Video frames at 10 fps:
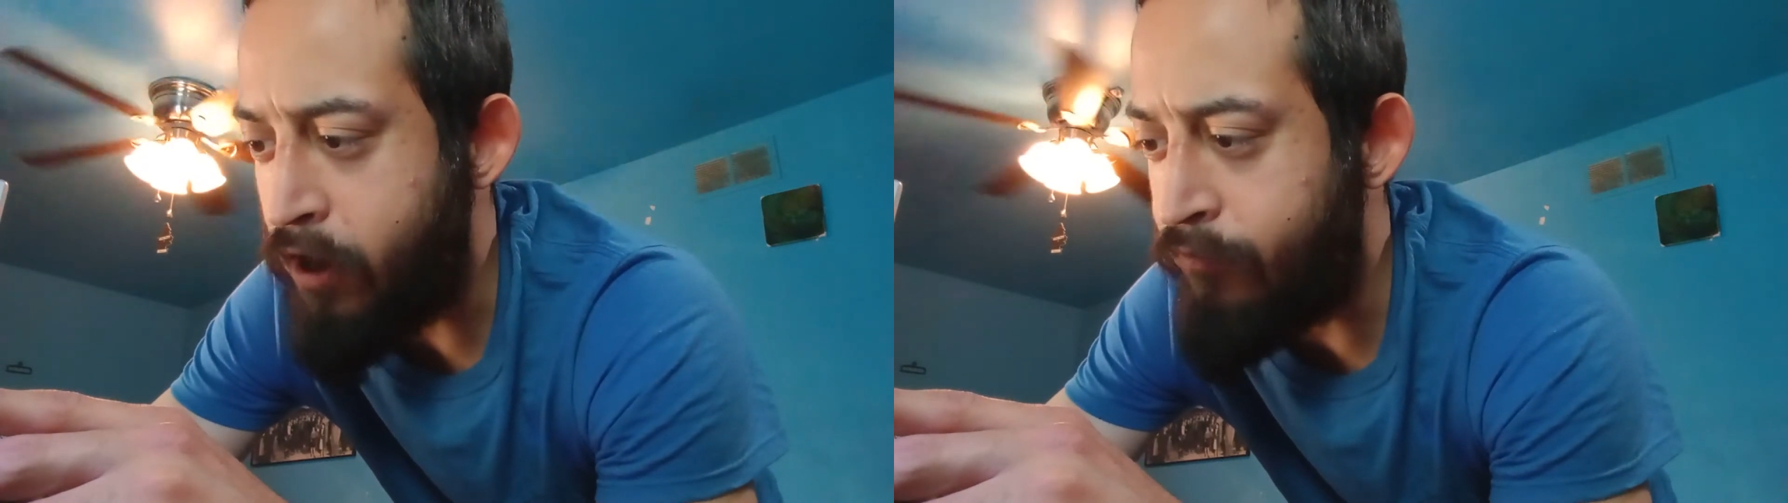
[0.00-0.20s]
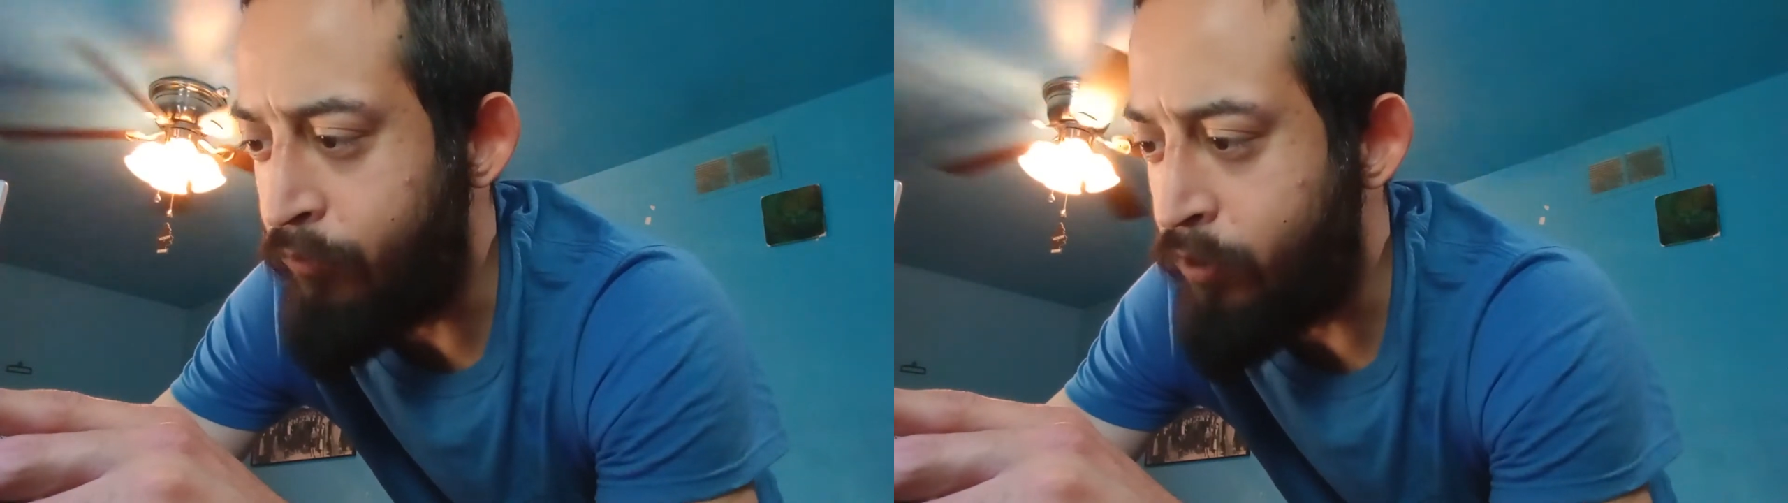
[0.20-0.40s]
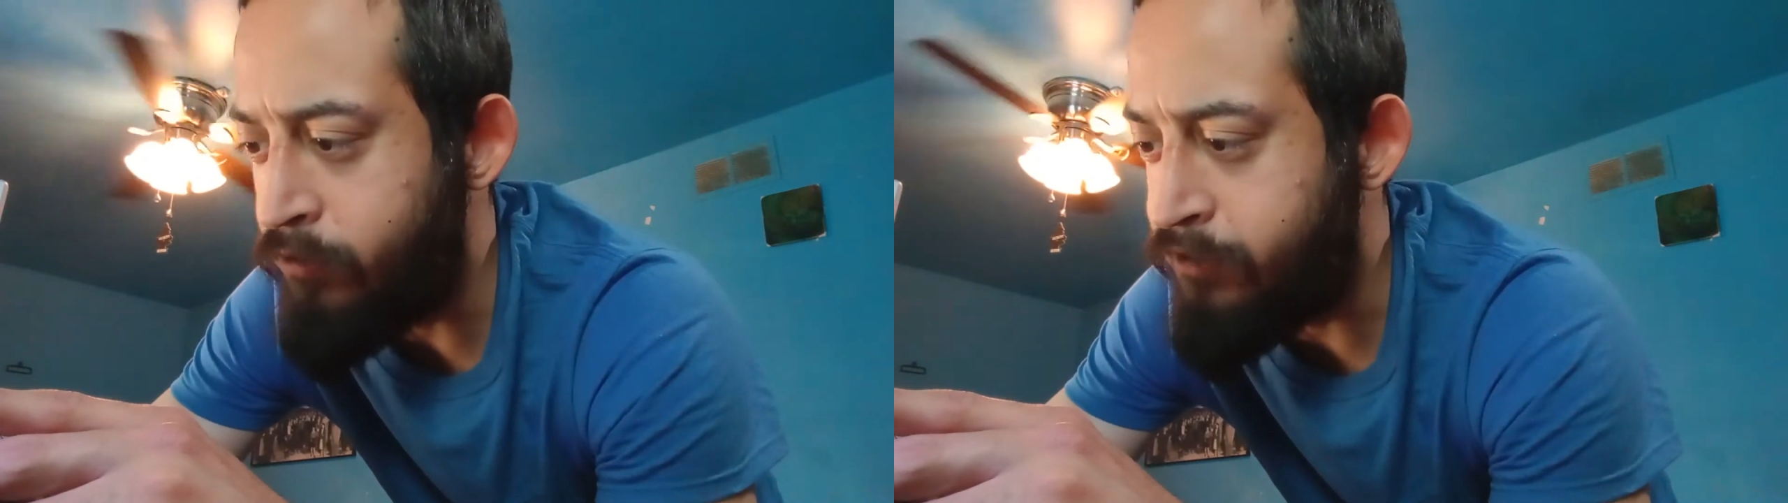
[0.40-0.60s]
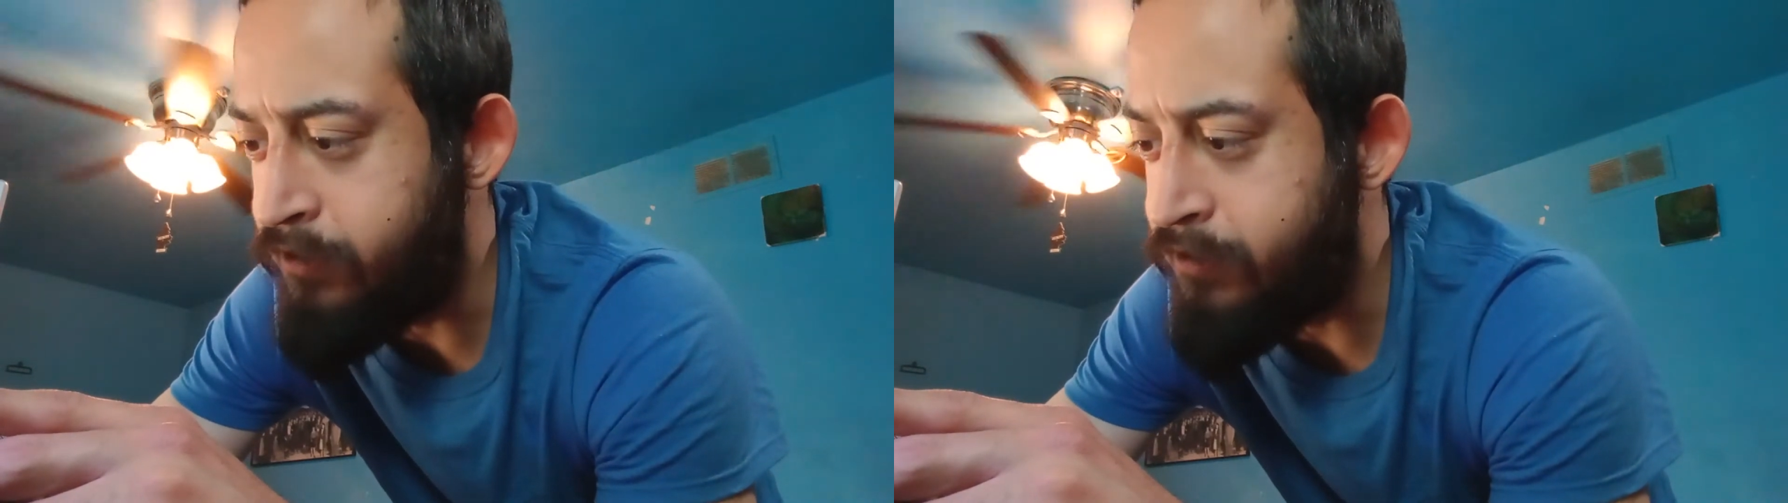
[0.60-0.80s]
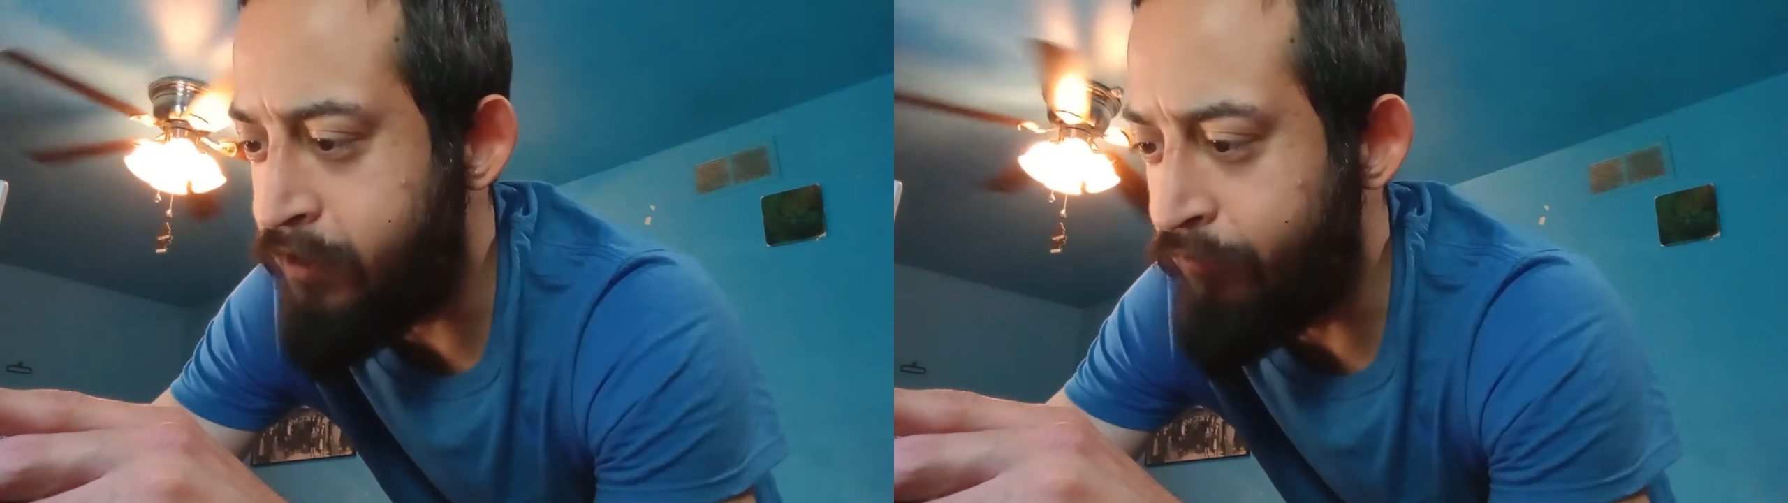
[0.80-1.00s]

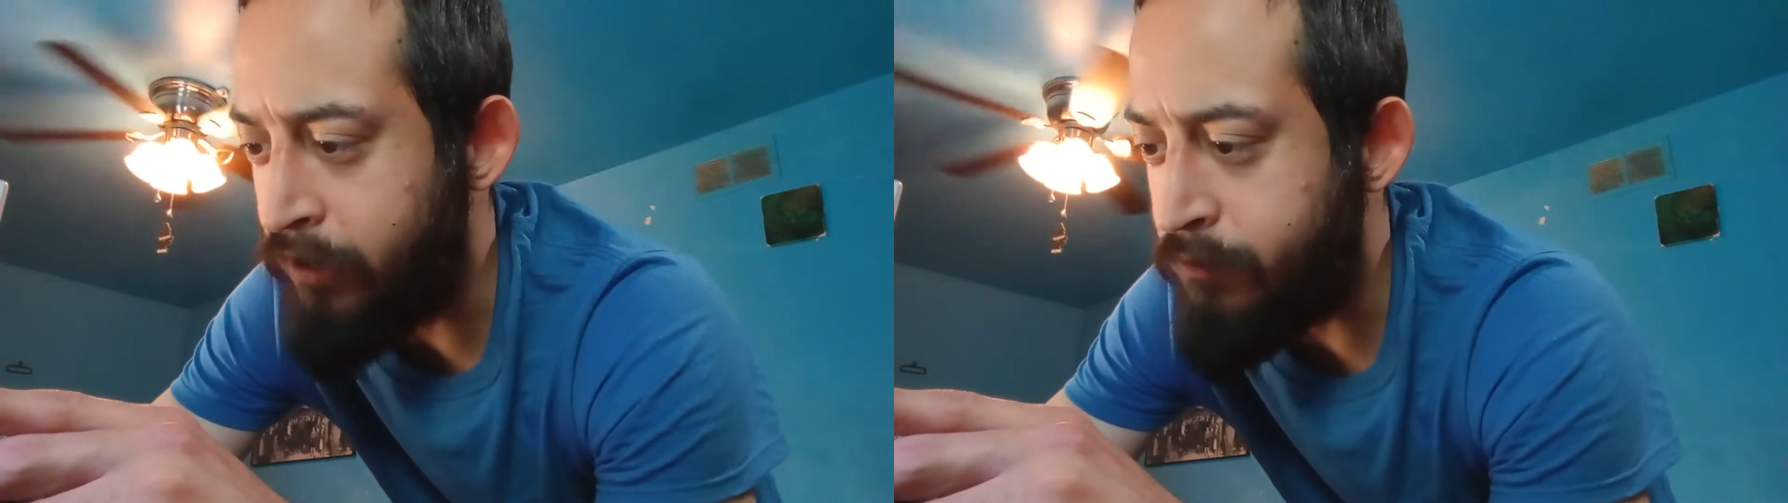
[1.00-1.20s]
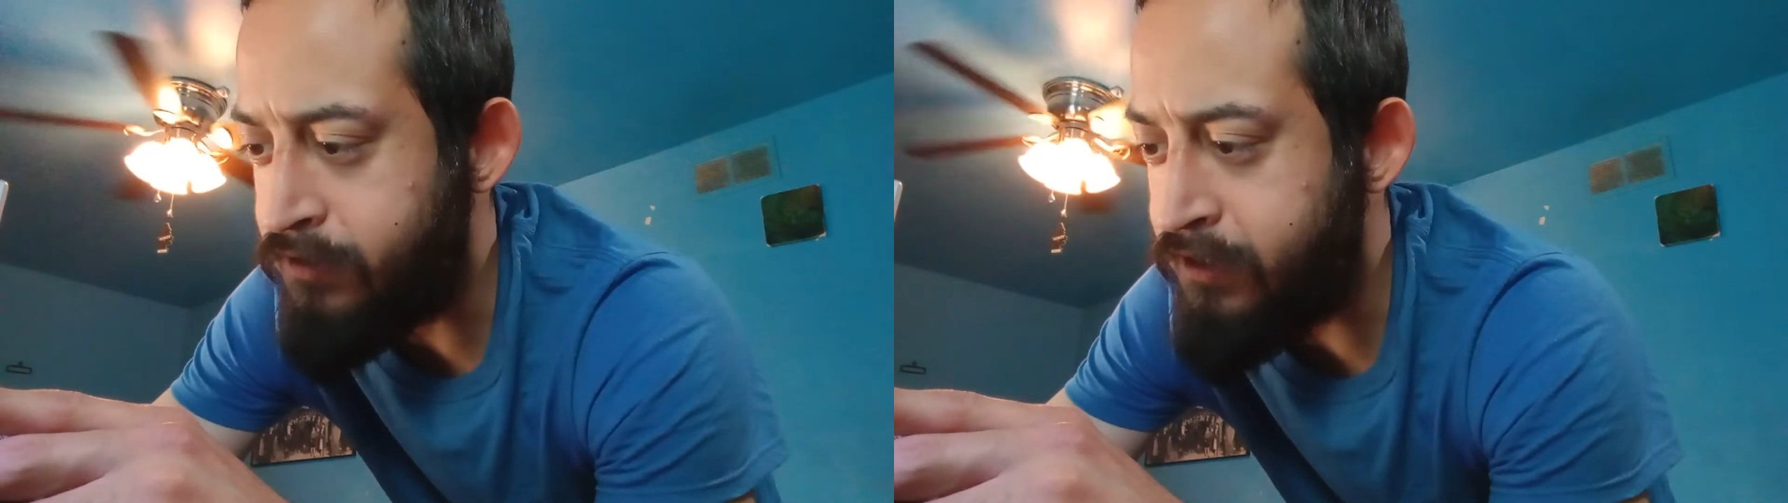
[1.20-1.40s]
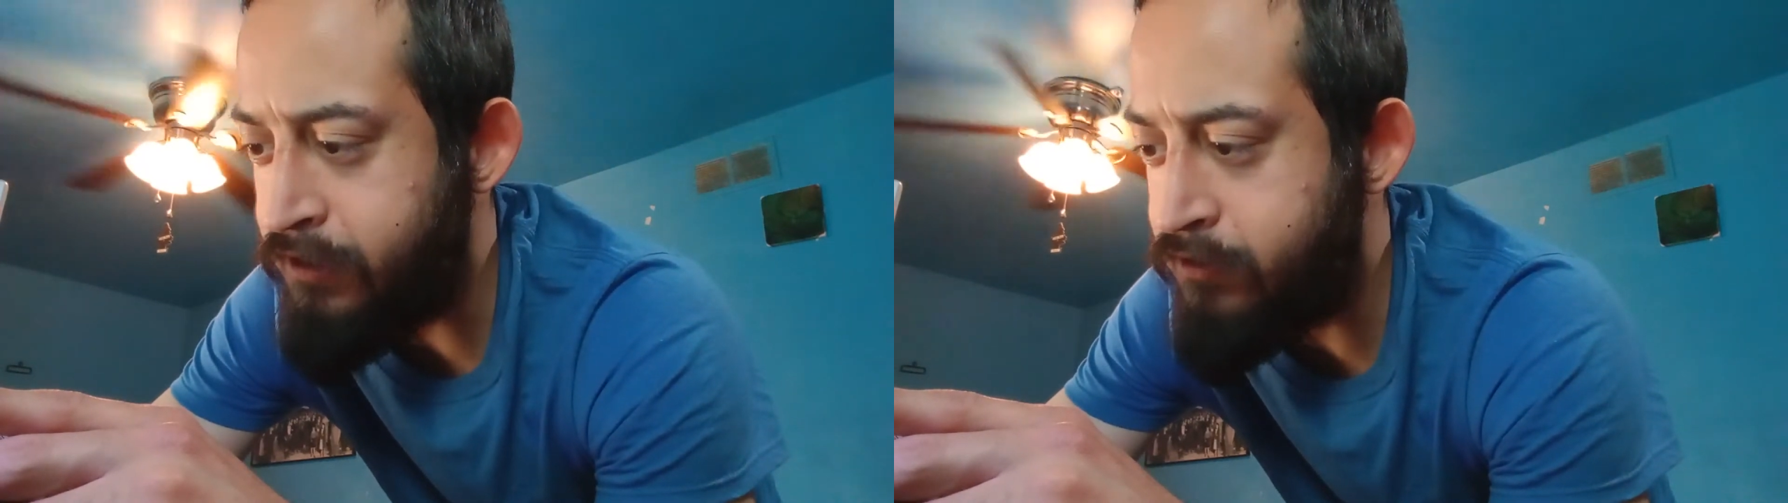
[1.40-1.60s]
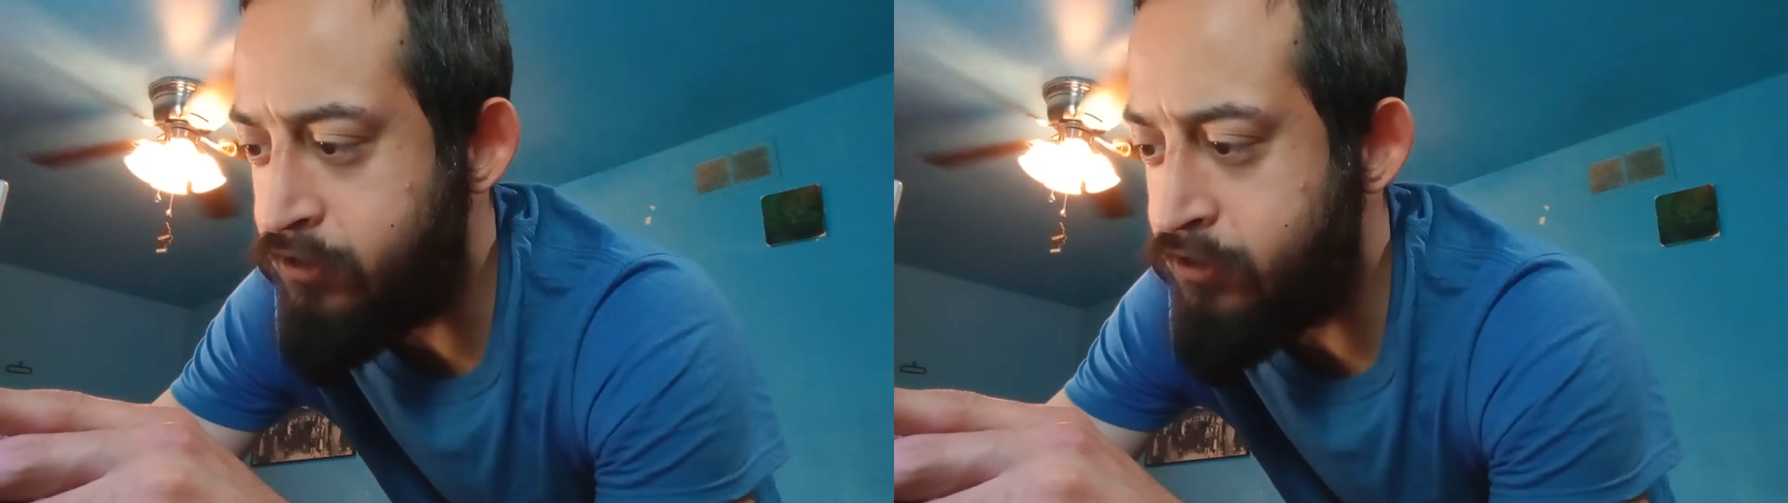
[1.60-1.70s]
oven-roasted sunflower seeds,